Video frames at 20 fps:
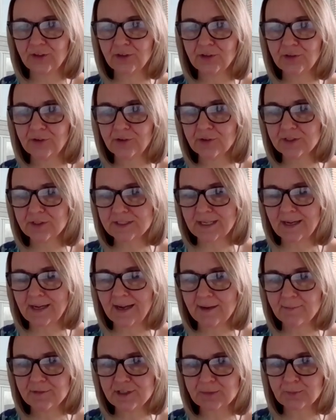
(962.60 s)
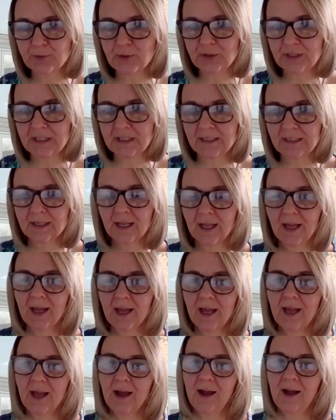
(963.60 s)
for your time this morning.
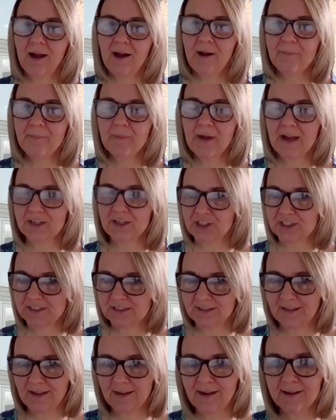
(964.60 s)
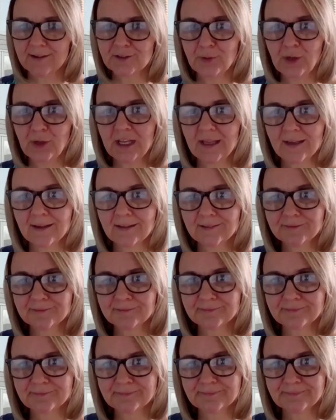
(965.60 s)
I shall see you next week.
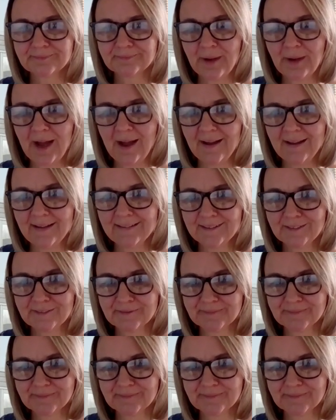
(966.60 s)
Bye.